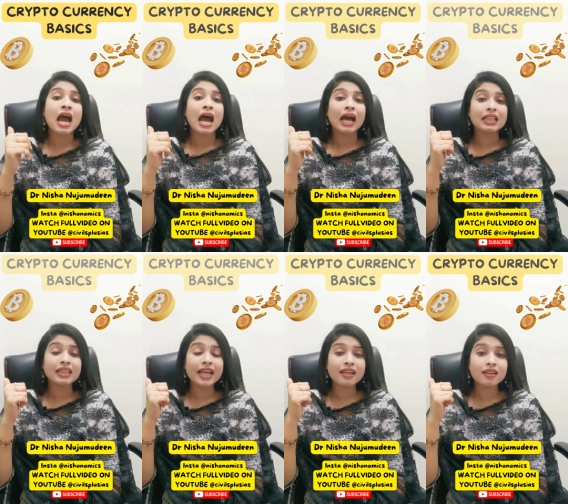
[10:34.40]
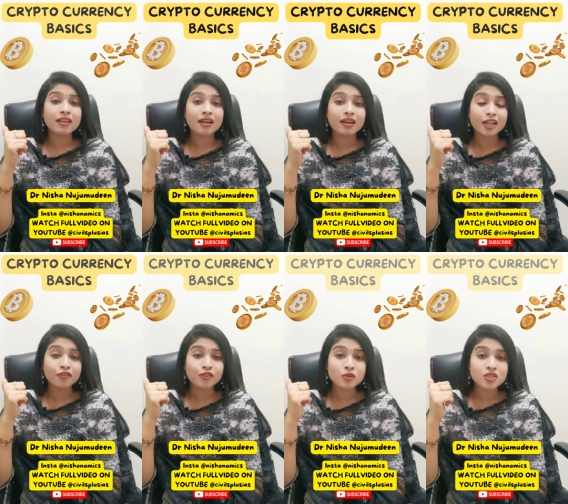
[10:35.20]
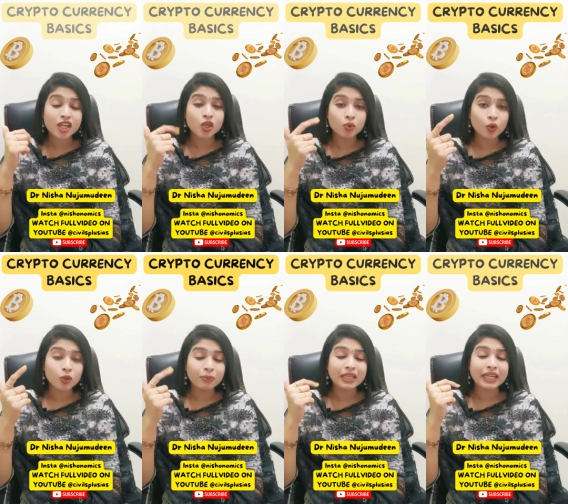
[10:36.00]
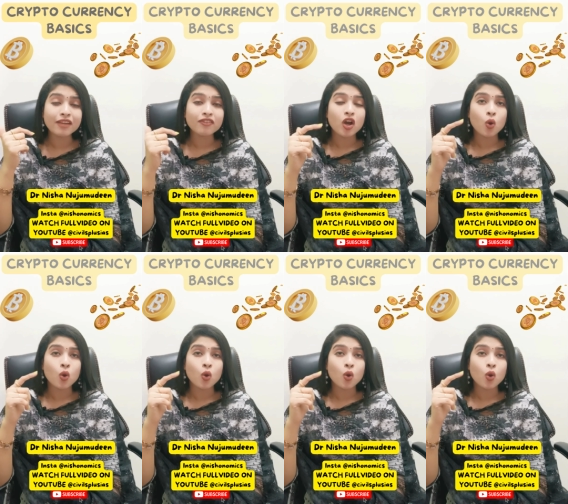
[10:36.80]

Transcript: And then, if you see, you won't believe